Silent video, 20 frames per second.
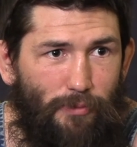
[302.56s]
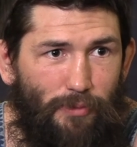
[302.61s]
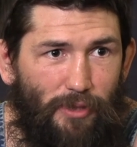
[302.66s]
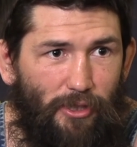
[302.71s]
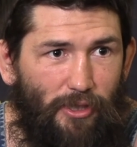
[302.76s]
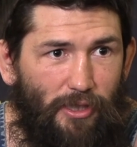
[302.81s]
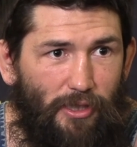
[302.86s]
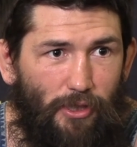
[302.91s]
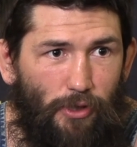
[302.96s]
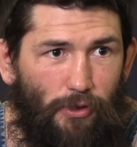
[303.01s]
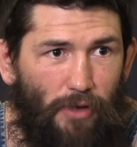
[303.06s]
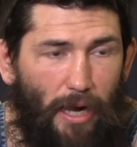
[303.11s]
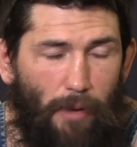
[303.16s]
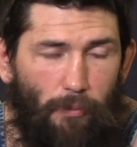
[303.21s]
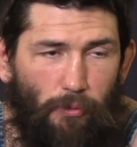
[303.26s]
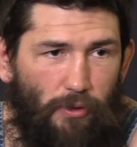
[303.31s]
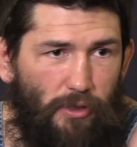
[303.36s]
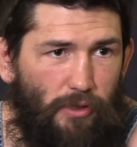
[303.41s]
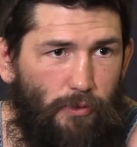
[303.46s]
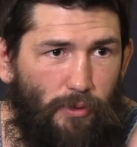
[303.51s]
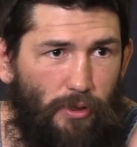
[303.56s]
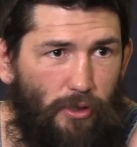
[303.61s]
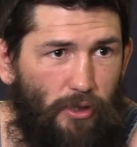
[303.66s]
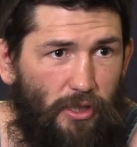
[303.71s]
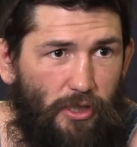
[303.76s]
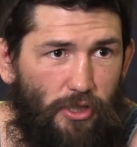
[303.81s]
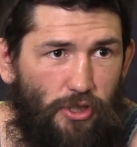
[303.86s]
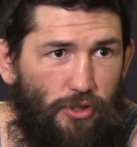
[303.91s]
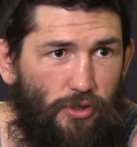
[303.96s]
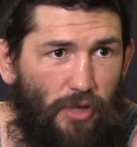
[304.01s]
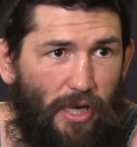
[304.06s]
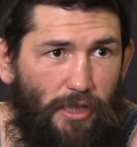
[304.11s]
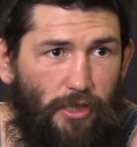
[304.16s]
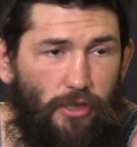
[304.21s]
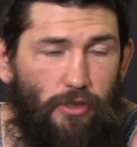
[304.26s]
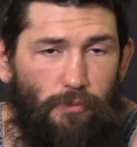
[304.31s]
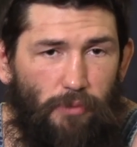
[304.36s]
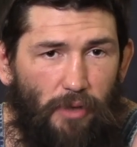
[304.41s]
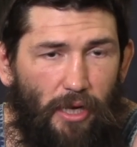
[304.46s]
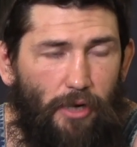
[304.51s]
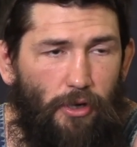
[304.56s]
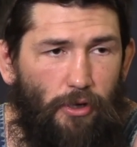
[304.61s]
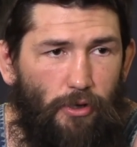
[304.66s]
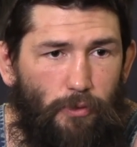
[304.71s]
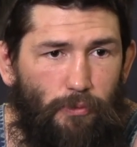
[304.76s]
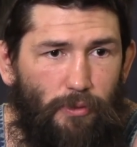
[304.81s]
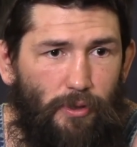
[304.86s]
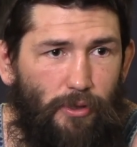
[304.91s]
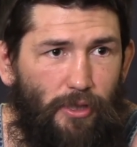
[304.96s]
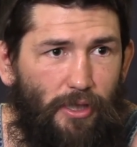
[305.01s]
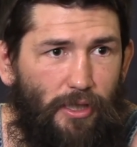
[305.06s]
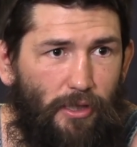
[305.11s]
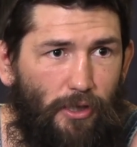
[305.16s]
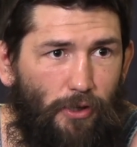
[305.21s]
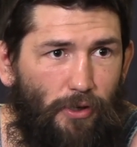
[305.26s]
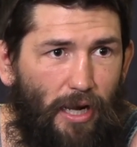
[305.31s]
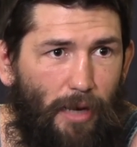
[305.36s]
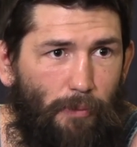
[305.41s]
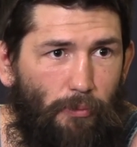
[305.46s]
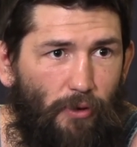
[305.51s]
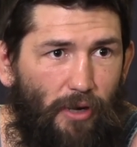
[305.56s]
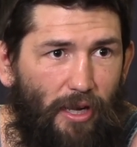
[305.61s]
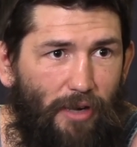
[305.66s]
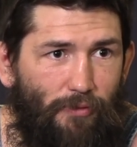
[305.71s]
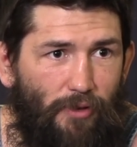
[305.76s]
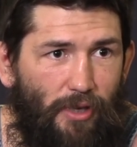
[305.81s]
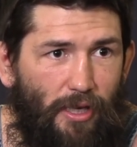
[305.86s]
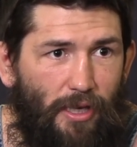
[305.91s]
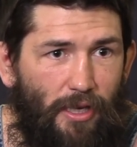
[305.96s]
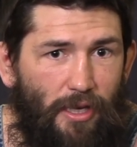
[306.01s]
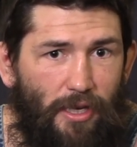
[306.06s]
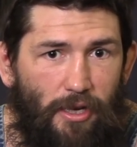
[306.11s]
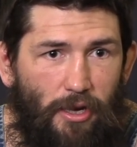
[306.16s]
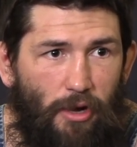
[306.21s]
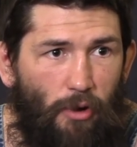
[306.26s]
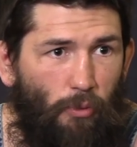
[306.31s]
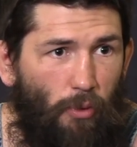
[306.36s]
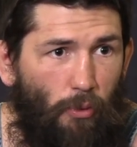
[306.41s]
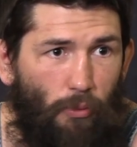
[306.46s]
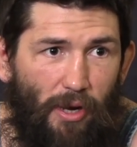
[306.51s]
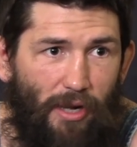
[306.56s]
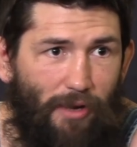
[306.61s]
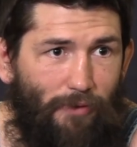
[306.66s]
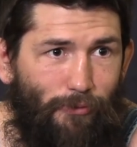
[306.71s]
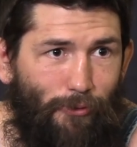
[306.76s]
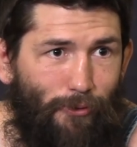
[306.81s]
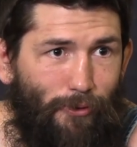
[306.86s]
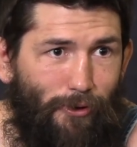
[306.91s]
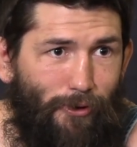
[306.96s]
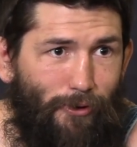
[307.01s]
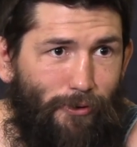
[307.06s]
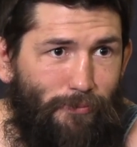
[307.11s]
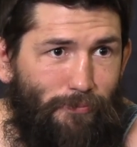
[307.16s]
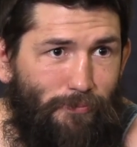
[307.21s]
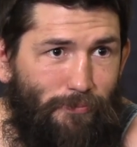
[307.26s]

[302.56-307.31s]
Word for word: to be looking to grapple. He'll be looking to strike too, but I know he'll be looking to grapple heavy. We're ready for it all.